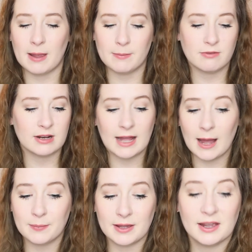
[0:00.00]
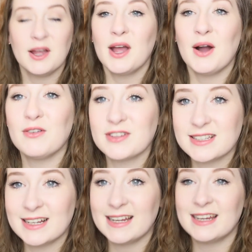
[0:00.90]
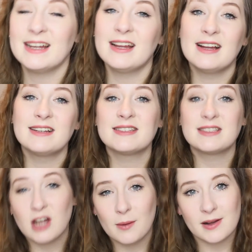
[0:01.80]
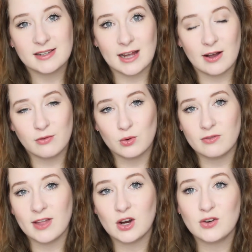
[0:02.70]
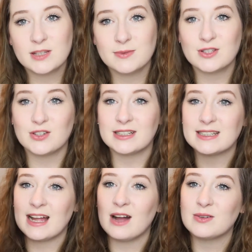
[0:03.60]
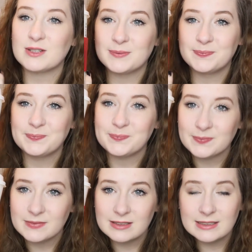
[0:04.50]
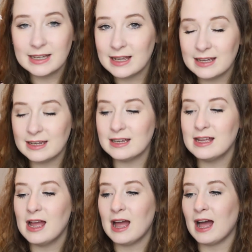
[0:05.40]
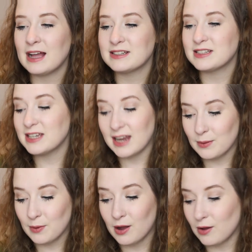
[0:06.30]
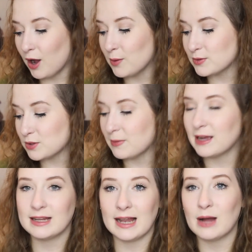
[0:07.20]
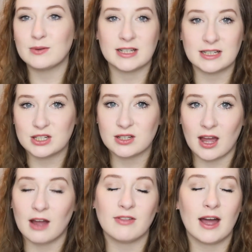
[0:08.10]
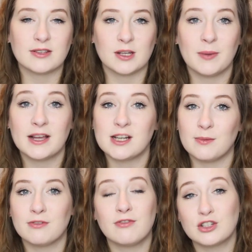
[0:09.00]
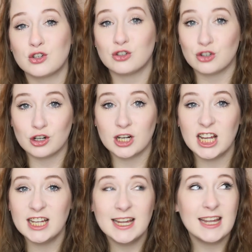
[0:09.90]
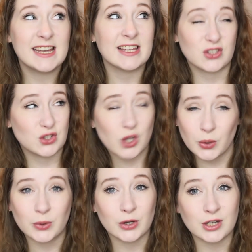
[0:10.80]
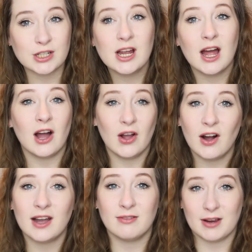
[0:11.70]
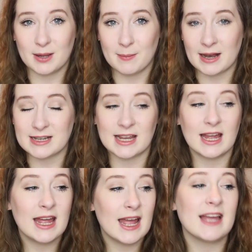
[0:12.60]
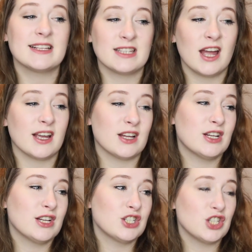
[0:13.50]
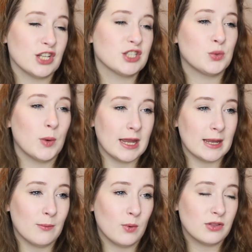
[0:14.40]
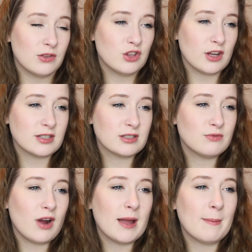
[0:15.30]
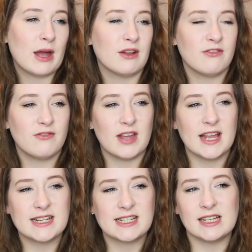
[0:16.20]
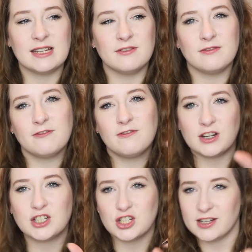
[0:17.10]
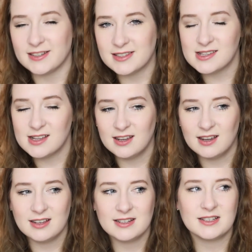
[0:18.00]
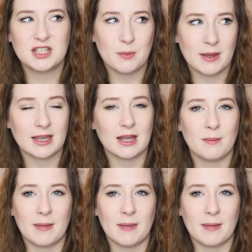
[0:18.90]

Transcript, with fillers: made me really happy, obviously Starbucks now have all of their Christmas drinks out. Yay! And today while I was on my little outing just to get out of the house, I picked up the fudge hot chocolate. It's so good. I highly recommend it. It's like just sweet with the just right amount of hinty fudginess to make it